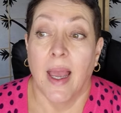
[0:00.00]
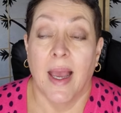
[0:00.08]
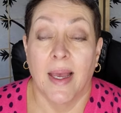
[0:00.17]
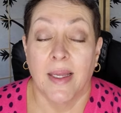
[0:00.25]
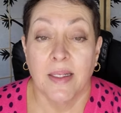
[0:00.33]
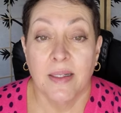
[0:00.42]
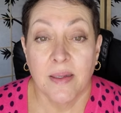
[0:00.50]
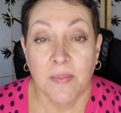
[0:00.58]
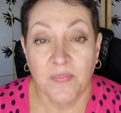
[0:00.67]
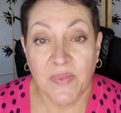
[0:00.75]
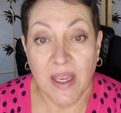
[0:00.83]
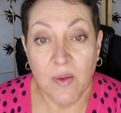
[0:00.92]
and
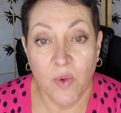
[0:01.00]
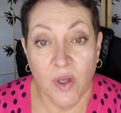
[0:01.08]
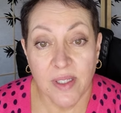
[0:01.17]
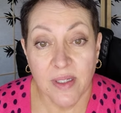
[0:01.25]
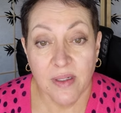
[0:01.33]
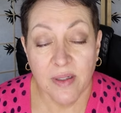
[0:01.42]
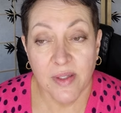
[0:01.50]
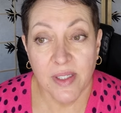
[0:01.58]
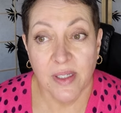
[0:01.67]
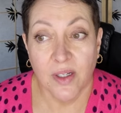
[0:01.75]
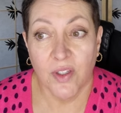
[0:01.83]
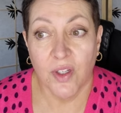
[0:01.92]
it wasn't
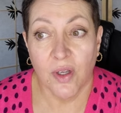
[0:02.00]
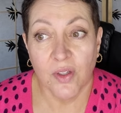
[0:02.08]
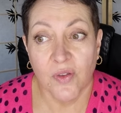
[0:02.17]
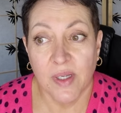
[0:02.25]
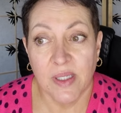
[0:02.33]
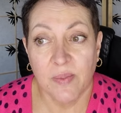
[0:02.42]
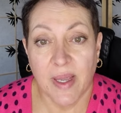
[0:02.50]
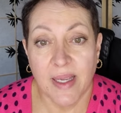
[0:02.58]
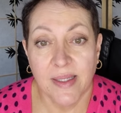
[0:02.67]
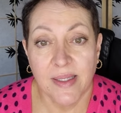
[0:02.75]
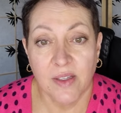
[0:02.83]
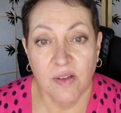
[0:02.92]
until a doctor
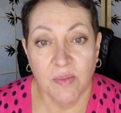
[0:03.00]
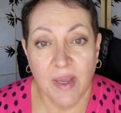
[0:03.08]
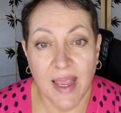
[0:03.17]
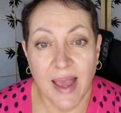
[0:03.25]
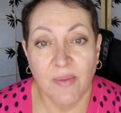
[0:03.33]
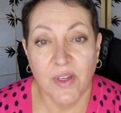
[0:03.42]
explained to me how